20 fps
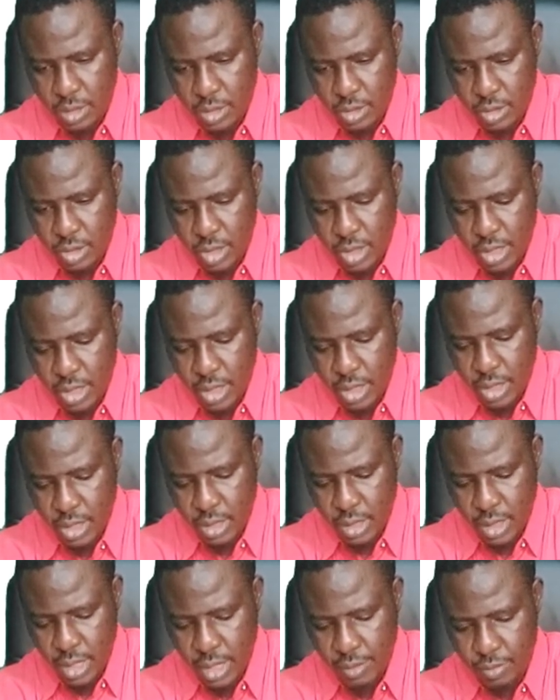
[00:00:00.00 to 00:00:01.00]
and
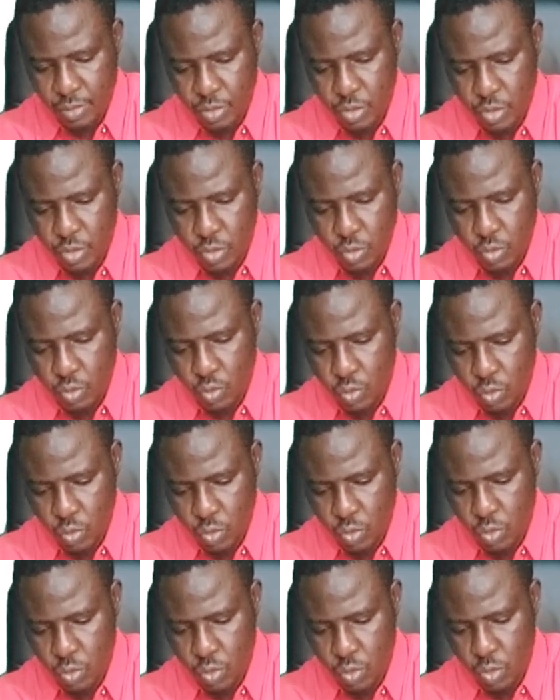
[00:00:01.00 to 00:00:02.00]
3 times 2.